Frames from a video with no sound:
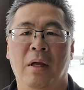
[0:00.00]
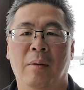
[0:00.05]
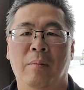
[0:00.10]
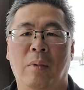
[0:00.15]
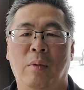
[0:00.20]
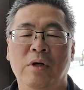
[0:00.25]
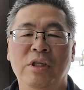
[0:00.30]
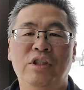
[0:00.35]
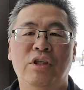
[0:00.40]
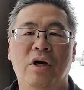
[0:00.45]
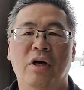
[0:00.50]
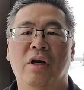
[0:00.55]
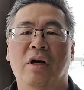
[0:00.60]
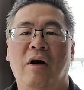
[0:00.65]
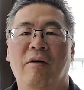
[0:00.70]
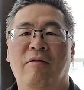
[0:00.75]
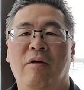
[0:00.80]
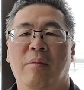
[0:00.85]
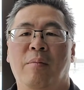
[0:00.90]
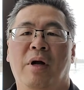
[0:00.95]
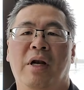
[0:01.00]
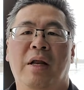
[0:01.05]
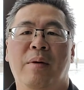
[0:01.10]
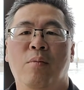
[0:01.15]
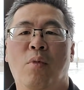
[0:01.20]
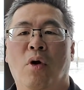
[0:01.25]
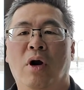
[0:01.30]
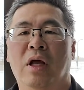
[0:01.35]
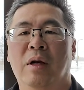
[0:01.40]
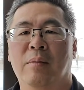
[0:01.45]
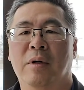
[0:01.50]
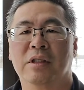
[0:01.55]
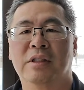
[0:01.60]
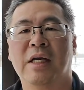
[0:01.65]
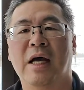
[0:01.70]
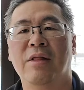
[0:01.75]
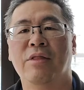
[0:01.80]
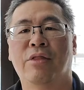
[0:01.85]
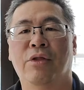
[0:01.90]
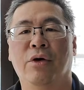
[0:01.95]
But we started off on Monday morning about
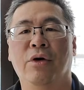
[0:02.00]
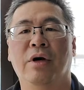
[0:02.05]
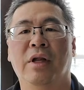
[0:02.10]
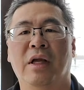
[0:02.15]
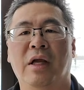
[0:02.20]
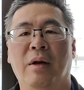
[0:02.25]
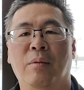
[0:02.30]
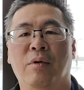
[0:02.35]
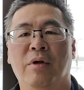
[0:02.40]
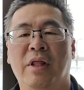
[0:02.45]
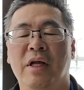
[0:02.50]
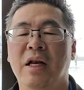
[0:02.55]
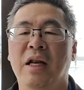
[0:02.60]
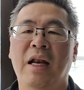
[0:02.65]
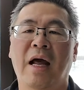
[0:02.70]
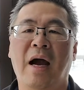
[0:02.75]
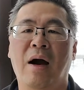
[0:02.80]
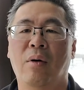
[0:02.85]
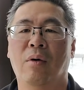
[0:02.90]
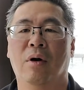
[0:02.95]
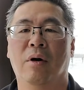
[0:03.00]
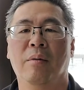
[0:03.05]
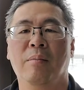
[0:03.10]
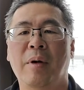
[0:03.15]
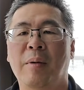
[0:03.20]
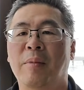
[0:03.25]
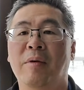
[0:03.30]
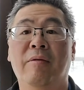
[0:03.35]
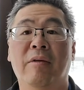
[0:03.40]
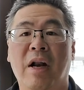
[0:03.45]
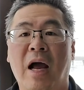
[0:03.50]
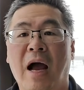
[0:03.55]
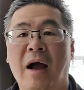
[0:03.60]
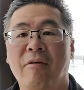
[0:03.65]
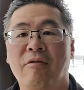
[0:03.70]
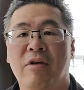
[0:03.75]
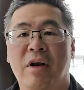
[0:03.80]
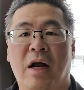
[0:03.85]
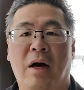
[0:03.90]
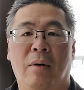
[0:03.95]
10:30, and within an hour, maybe even
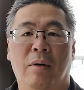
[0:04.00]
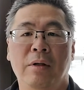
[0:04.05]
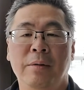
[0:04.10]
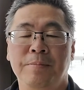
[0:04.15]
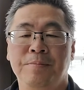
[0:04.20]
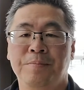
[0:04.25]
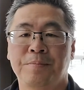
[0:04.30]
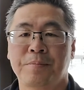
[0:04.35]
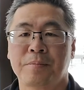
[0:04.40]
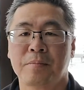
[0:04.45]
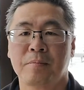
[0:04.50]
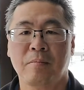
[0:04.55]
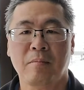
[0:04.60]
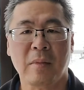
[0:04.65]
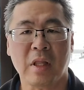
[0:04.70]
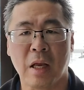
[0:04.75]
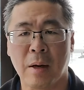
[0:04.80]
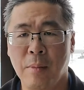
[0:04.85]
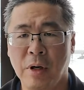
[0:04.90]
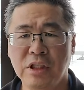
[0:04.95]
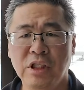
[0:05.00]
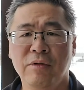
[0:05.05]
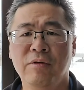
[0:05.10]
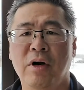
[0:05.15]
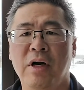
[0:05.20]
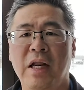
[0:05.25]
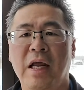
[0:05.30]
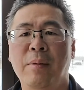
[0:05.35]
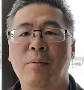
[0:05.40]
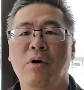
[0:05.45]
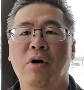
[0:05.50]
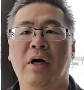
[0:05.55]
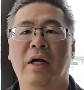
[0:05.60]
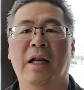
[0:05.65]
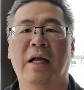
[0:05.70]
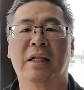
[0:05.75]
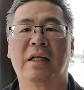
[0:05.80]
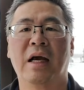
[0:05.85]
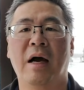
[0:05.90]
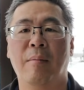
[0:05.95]
half an hour, much of our
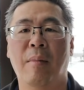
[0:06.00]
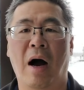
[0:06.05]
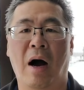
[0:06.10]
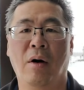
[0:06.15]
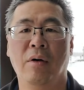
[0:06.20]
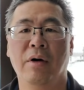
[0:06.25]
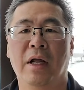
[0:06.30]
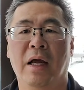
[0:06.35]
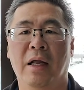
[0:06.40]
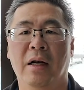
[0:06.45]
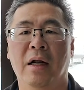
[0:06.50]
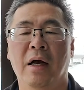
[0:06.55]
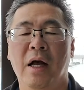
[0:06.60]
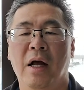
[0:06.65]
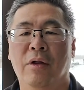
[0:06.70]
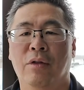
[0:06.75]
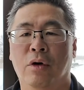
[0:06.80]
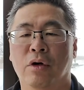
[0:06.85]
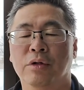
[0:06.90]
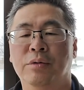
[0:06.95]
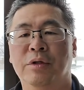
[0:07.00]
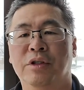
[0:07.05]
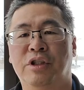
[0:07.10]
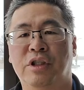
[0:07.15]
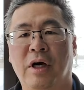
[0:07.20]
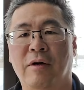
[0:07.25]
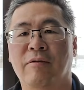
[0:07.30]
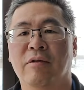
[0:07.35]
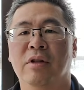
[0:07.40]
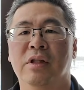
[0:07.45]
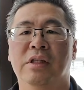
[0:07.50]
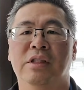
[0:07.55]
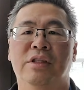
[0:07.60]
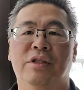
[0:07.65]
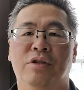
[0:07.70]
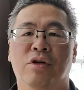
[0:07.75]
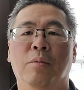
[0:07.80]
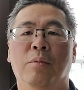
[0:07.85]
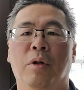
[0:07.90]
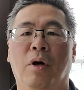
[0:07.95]
neighborhood had come out, and those with shovel and
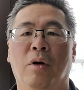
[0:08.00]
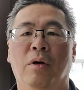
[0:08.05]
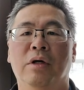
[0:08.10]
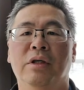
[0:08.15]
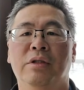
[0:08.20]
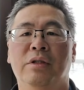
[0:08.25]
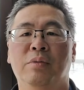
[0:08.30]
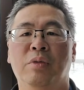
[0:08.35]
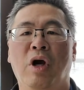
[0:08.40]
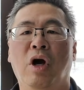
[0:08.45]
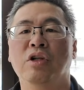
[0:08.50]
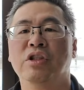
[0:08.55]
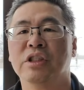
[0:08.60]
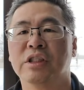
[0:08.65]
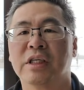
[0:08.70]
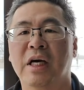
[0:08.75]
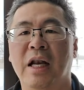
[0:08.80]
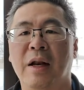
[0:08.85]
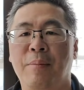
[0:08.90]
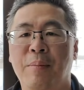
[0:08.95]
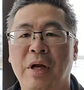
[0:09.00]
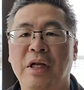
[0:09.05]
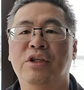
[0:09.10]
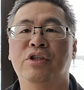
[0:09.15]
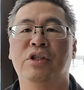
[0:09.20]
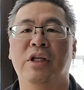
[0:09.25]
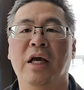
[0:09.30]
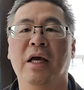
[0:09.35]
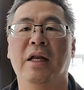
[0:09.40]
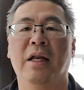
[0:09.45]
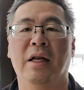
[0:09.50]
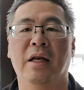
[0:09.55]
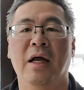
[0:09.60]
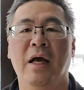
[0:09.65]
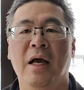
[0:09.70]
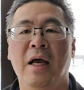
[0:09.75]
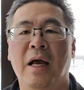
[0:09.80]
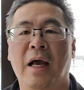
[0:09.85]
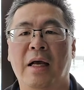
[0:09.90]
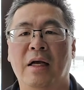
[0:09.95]
snow blowers, we all just kind of pitched in
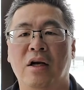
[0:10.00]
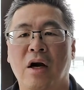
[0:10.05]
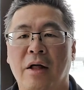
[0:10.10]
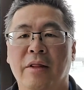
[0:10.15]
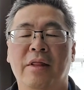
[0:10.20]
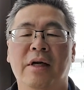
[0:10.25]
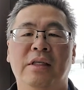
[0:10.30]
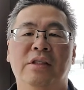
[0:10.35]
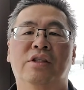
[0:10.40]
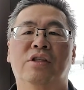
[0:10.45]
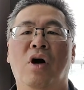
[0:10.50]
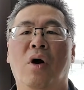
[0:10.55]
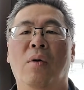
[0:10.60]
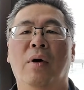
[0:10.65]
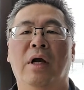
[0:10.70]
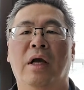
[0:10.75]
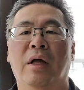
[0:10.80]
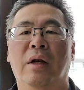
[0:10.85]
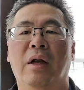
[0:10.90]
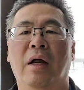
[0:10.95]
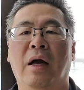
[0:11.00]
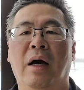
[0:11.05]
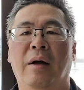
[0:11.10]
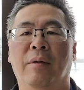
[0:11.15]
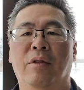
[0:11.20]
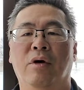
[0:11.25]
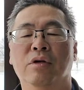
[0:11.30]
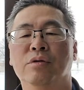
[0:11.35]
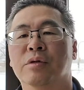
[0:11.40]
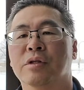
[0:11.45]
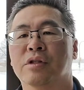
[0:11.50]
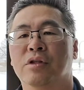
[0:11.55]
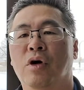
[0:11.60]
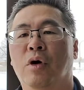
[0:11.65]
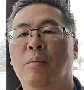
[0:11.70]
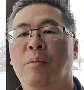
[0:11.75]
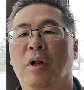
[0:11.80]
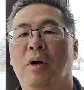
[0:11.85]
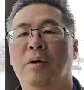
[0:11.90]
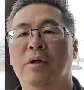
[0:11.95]
and got things going. And those with
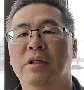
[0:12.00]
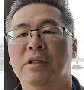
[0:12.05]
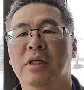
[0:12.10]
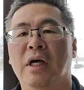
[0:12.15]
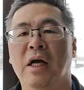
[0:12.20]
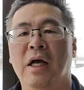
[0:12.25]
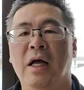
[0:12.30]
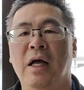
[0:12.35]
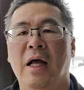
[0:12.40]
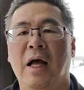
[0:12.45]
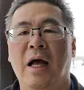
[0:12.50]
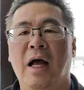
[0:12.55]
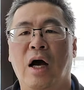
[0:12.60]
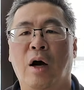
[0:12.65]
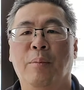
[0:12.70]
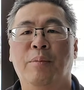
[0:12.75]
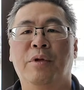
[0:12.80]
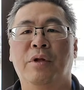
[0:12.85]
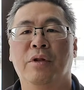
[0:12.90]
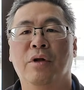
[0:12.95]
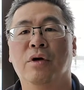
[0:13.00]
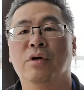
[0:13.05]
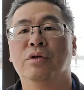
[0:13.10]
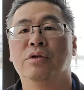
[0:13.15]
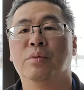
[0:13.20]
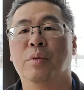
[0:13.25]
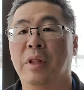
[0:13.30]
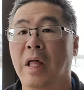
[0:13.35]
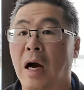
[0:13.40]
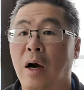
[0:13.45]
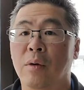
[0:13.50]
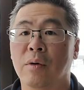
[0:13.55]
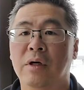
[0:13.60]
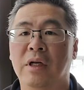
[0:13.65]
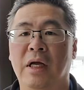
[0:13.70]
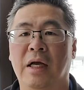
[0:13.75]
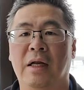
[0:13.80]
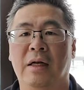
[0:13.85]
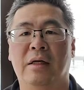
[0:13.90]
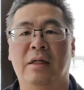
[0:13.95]
snow blowers helped those
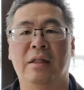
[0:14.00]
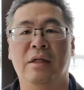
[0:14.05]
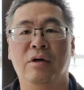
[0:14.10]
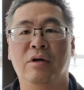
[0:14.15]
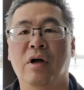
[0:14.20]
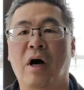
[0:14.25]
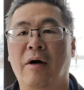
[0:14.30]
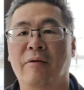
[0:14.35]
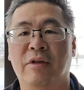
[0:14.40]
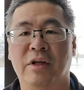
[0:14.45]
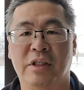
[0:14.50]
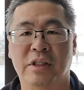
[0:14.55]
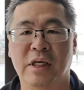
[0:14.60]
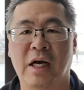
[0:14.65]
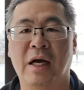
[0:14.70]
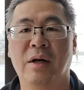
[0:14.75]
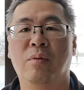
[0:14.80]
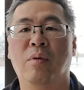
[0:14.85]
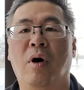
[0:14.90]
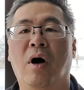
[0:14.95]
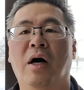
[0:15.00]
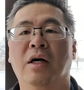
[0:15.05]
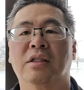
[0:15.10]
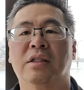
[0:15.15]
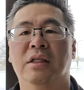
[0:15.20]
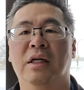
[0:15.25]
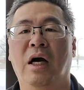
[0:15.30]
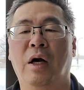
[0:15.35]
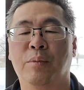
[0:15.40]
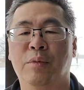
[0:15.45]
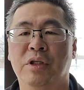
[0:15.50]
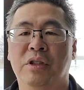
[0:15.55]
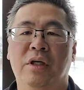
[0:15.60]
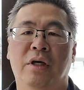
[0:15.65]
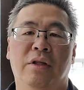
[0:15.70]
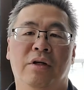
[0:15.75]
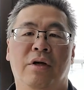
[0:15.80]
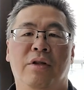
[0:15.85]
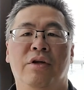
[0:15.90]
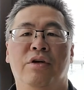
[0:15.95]
without and cleared off the sidewalks and helped each
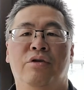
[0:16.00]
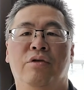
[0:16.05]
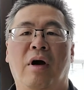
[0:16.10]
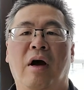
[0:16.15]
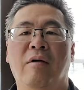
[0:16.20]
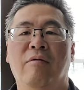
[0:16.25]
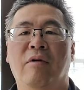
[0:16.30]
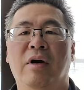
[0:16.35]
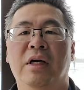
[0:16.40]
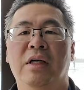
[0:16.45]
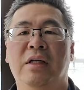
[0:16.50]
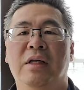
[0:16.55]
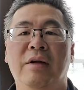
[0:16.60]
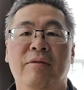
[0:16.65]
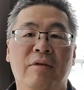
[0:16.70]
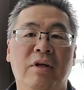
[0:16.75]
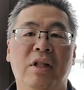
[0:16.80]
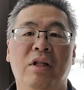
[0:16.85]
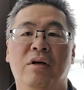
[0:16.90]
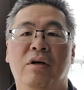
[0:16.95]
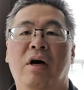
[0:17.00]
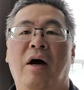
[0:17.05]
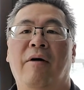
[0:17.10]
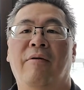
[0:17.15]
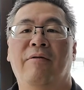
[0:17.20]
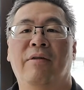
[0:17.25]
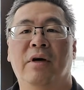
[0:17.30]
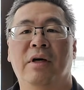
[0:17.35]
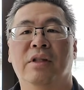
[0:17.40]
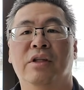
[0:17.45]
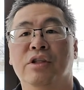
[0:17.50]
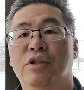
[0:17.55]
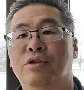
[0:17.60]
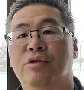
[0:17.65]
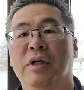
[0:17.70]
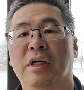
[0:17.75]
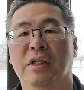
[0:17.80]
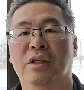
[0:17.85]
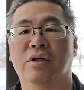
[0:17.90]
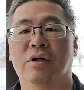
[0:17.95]
other on the driveway and even cleared off the
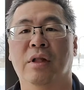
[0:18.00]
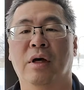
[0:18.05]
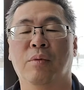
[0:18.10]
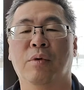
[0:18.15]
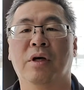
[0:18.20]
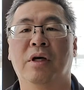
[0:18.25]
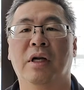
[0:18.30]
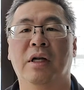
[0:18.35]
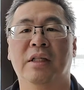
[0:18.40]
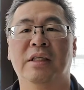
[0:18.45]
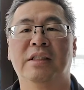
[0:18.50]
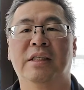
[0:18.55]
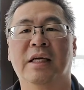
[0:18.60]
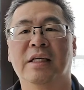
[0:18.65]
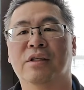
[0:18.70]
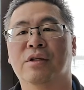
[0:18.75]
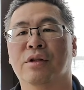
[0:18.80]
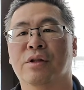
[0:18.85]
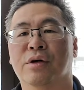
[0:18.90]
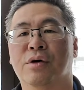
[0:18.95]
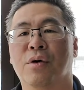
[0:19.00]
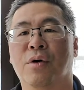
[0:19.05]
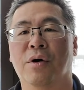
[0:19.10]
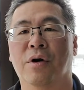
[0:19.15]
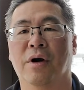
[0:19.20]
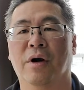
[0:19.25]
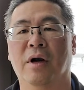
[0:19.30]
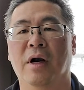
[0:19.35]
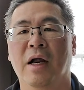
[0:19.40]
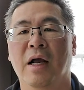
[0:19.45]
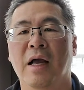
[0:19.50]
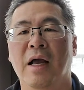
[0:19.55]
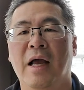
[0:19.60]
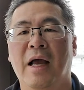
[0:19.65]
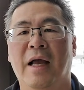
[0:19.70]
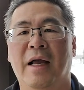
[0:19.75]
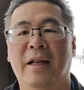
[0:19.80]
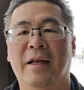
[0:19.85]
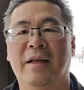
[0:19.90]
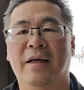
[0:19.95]
street so that we could at least get to the corner
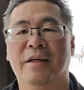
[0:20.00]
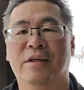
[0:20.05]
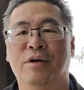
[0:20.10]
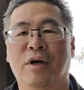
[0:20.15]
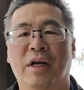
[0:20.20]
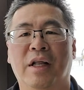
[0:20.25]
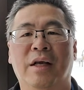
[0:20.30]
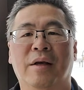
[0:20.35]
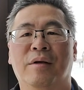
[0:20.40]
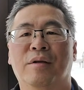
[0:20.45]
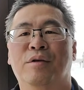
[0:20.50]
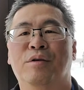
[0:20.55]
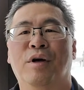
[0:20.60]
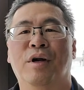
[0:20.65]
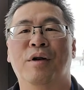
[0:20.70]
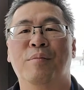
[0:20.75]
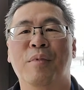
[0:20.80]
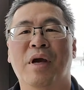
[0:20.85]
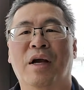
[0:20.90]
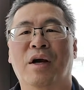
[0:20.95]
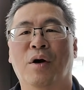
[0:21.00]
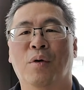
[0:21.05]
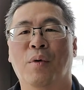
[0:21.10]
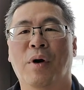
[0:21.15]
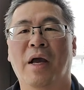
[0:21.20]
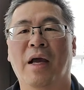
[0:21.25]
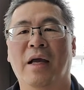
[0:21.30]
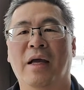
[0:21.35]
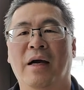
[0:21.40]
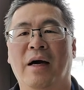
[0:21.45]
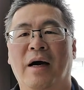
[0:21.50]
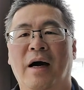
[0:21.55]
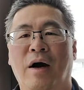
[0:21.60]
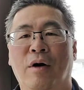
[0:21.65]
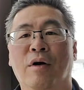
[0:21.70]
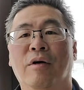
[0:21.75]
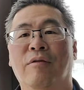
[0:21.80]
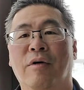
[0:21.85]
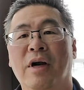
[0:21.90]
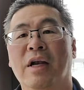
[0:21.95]
and try to make our way
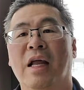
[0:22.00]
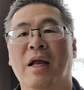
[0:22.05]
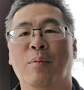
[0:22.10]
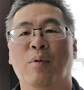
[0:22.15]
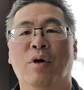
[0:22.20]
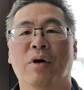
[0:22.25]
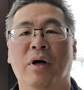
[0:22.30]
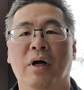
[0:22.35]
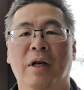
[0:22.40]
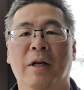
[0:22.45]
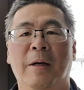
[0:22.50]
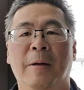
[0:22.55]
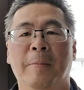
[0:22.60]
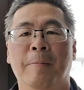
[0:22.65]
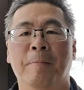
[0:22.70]
out of our neighborhood.